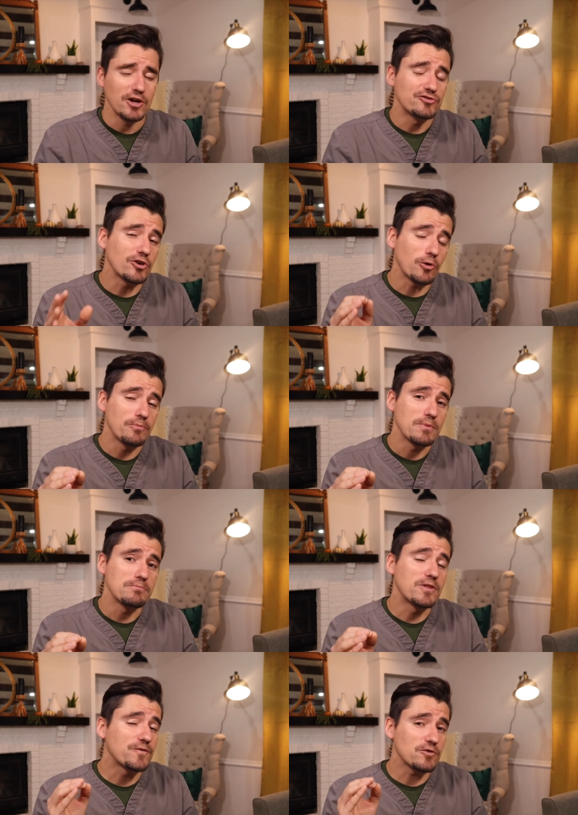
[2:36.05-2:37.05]
So
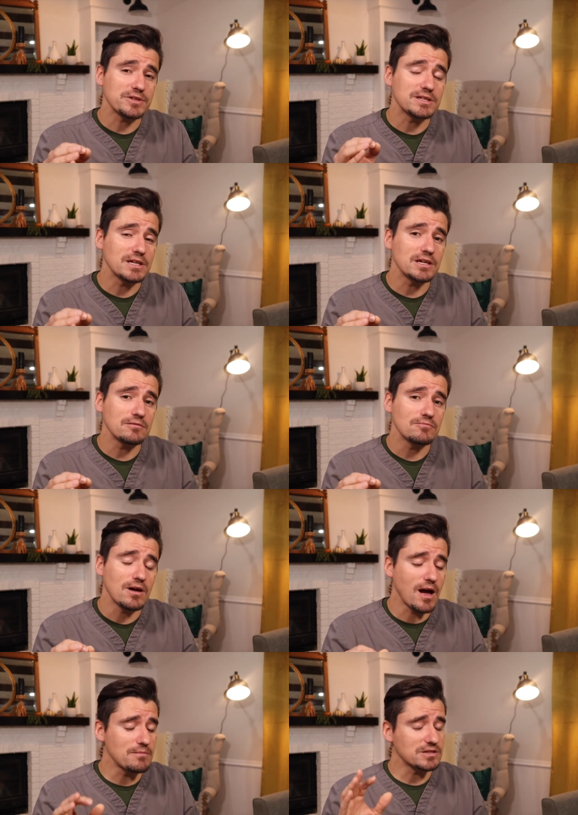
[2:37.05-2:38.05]
the first thing,
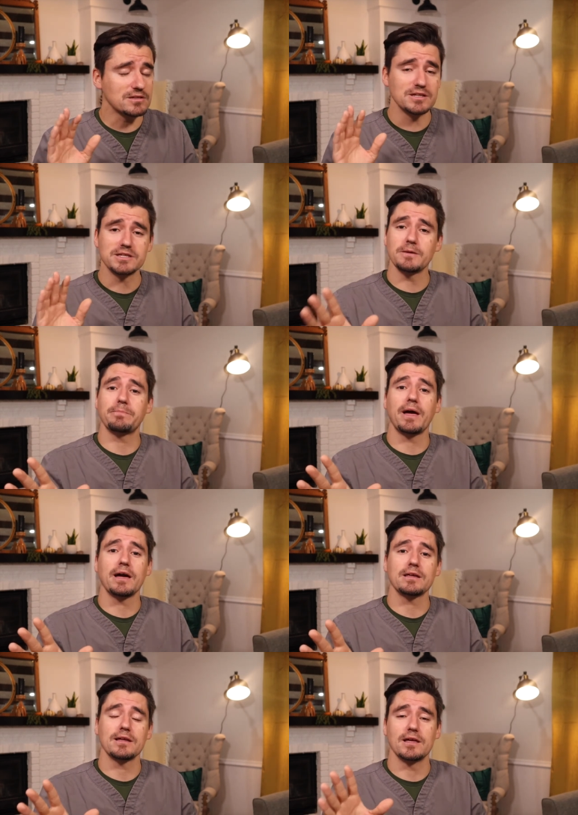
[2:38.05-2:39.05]
I'm just going to sit
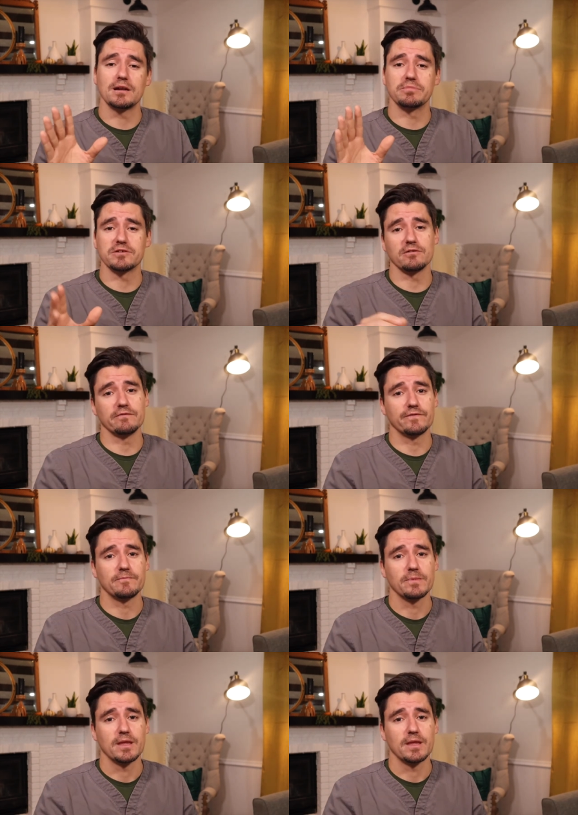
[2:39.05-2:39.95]
back and observe.